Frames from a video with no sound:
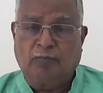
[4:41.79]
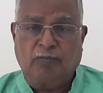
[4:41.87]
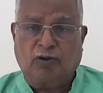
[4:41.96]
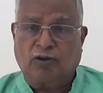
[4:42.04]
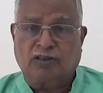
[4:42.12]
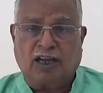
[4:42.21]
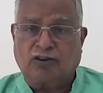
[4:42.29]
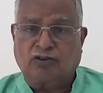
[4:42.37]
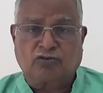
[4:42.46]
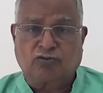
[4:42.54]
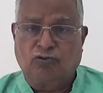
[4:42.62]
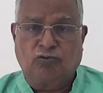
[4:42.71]
because that
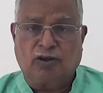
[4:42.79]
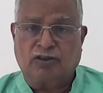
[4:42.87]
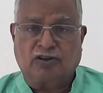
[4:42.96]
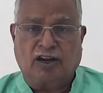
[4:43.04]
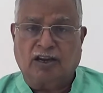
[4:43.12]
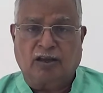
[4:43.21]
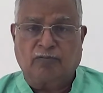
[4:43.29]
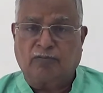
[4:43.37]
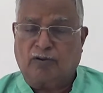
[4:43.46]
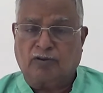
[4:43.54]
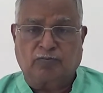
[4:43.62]
school was running for